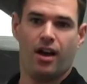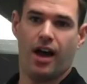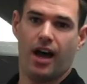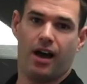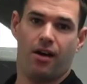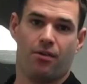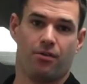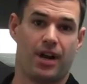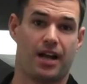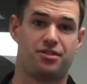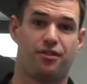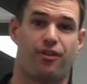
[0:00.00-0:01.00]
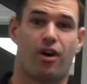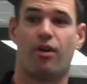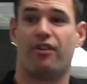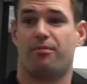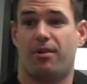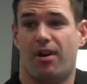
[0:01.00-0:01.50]
Uh, we're not too far
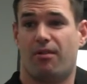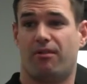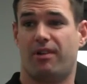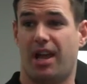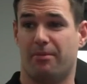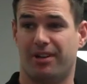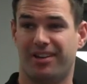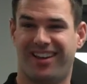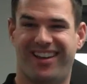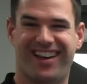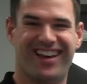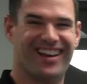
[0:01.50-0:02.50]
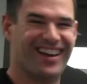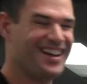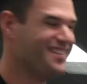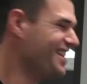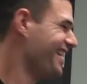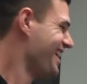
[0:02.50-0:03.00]
away from here, I won't name it.
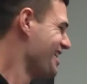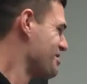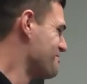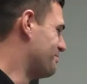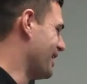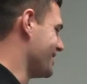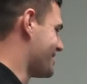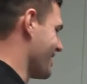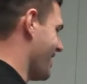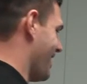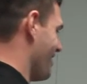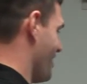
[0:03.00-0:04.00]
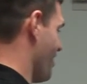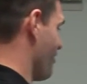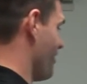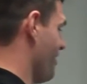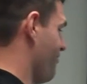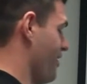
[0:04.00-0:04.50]
But uh,
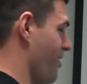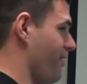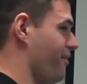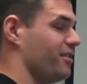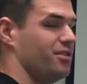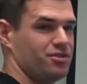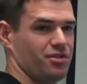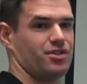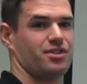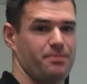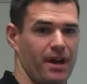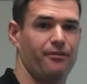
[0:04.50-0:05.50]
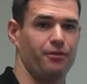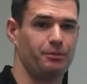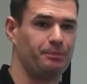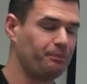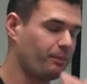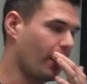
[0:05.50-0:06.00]
they're a very nutritious pet food.
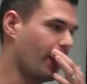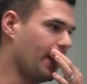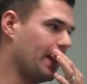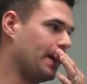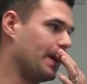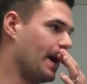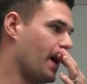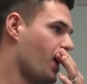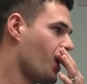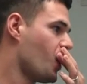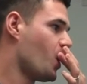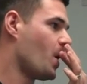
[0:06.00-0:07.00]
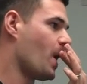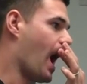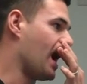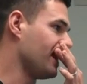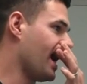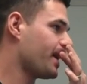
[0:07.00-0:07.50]
And uh,
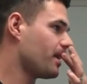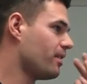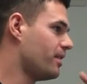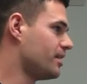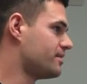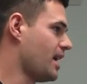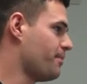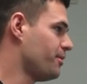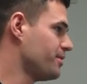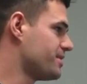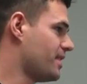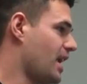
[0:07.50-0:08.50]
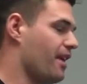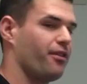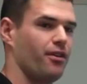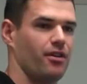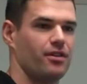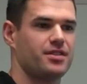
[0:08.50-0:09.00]
I like the examples that I've
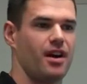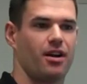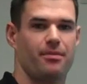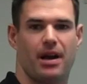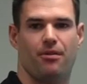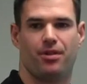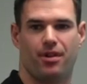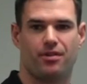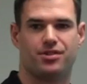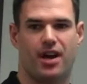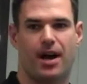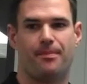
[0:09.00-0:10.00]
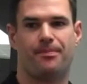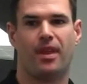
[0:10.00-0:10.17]
heard her talk about with her job,